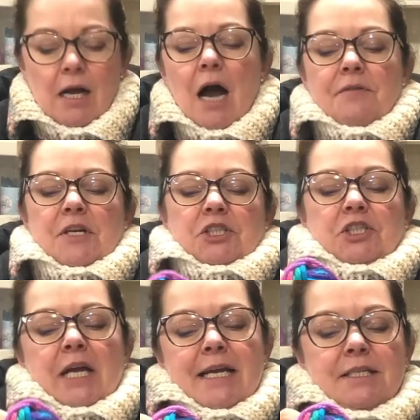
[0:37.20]
and the
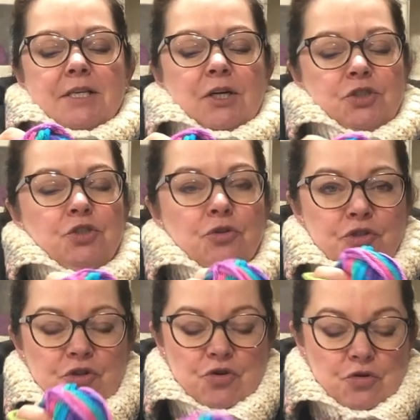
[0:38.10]
shades are
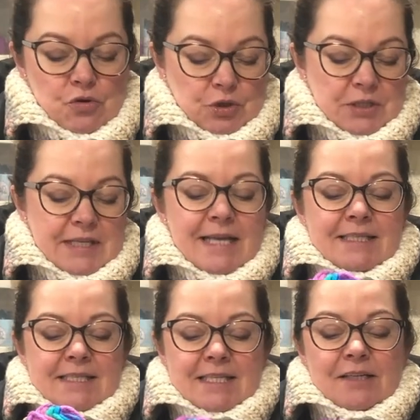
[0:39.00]
just gorgeous. It's
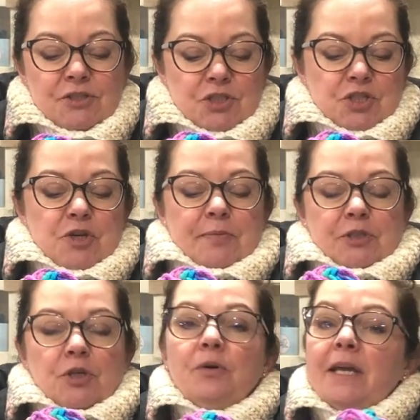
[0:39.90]
a standard super
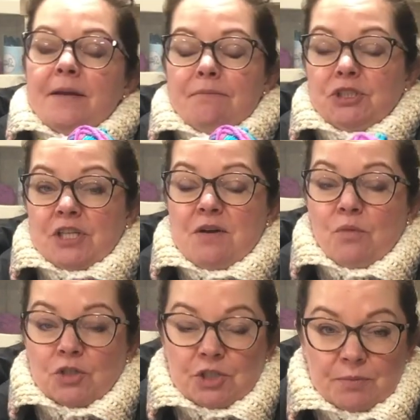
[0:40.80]
chunky, machine
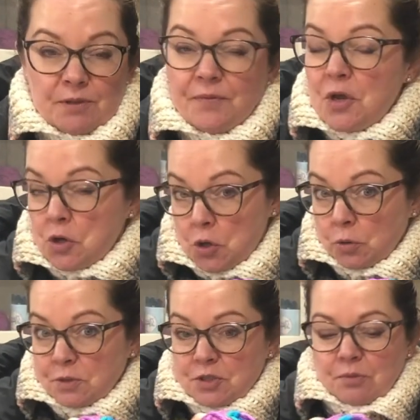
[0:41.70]
washable,
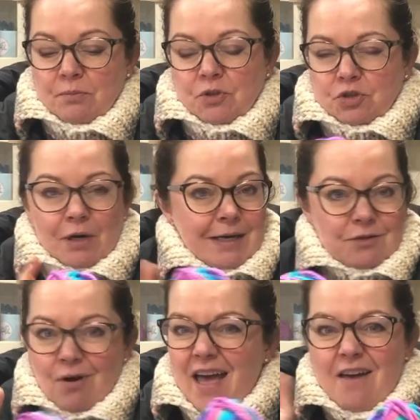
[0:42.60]
cool tumble dry. It's
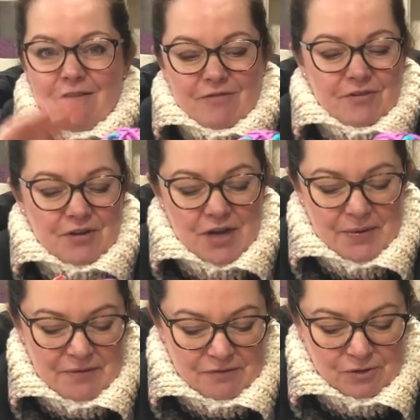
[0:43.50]
got everything
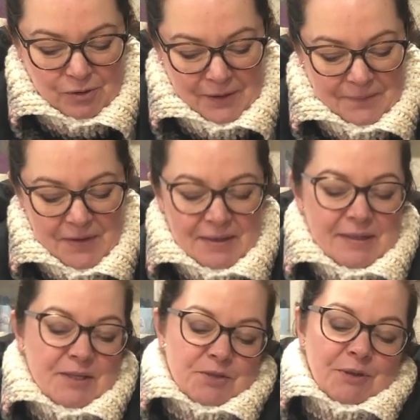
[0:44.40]
going for it.
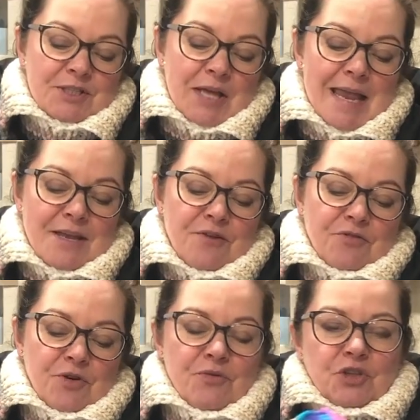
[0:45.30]
So I'll take you
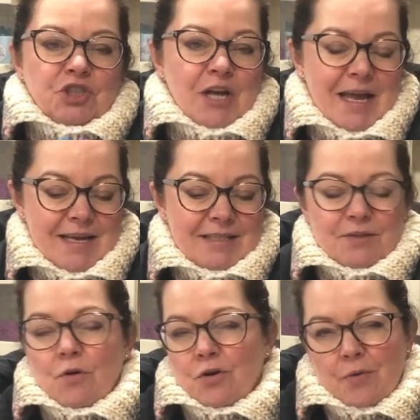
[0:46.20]
through the shade. They've
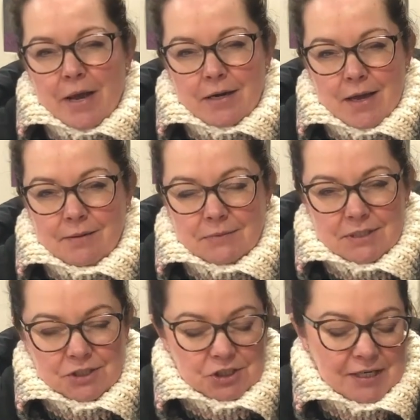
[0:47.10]
got great names,
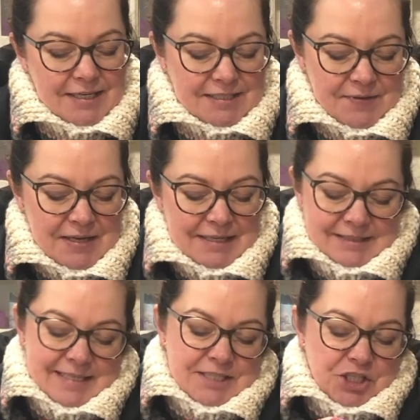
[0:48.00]
these shades.
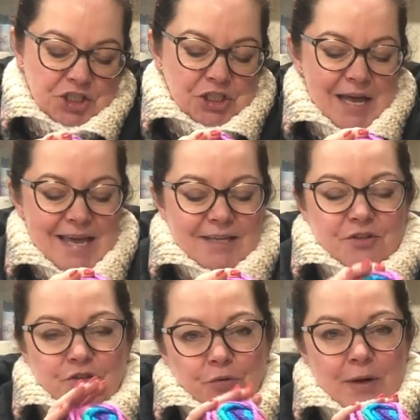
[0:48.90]
This is shade
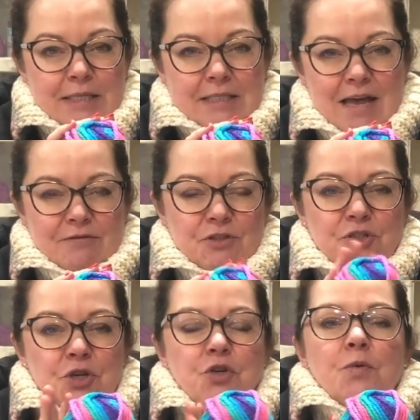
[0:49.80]

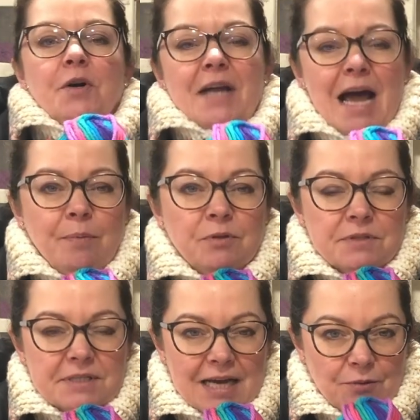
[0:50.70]
3721 Apple
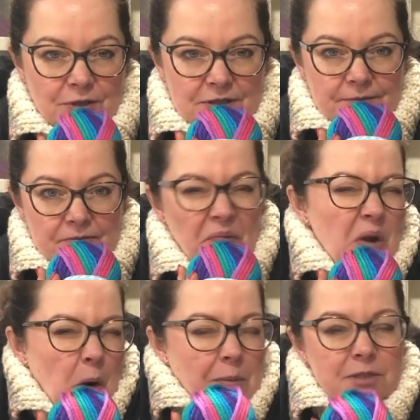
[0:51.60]
Sours.
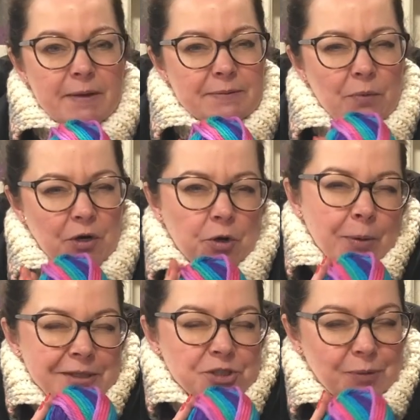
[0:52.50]
Almost makes me want to
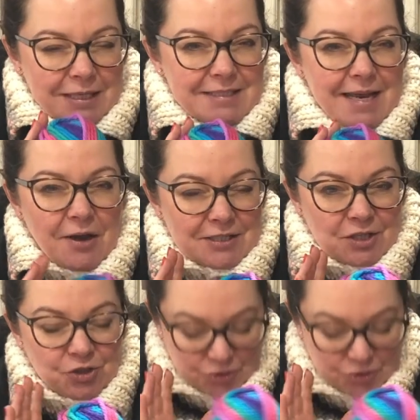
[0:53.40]
cringe when I say it because I can